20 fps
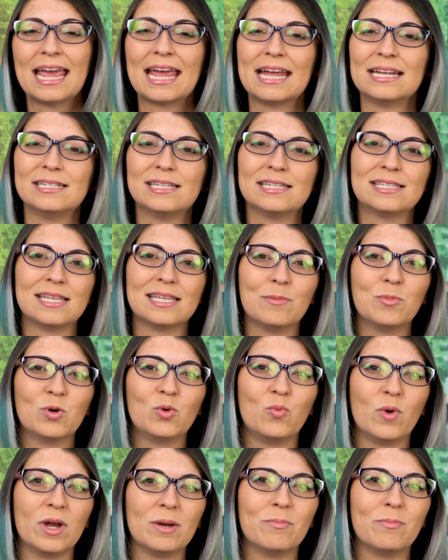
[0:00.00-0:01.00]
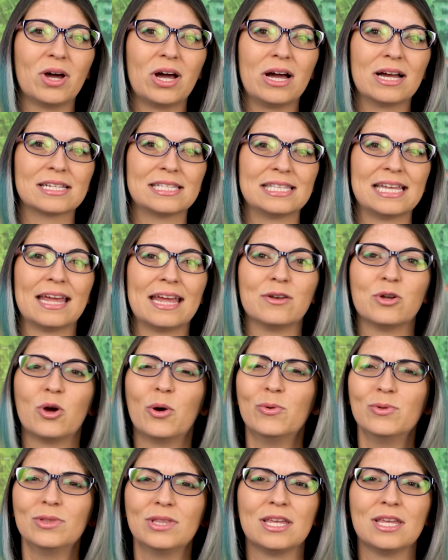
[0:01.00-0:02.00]
and disable Winbox and
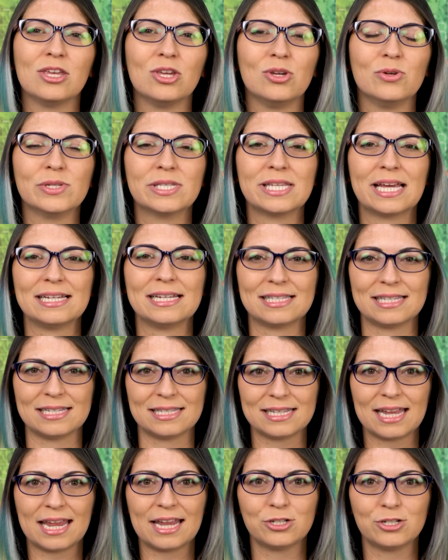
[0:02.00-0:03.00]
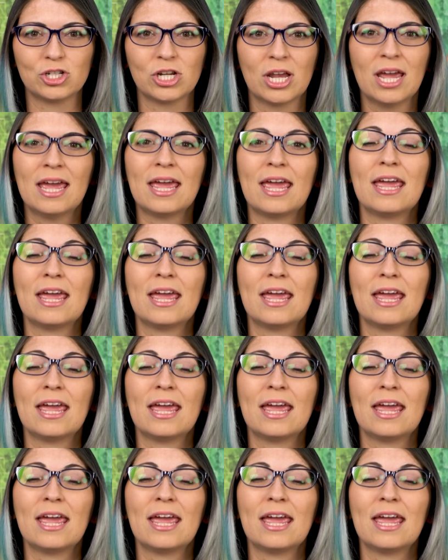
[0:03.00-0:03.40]
only use S S H,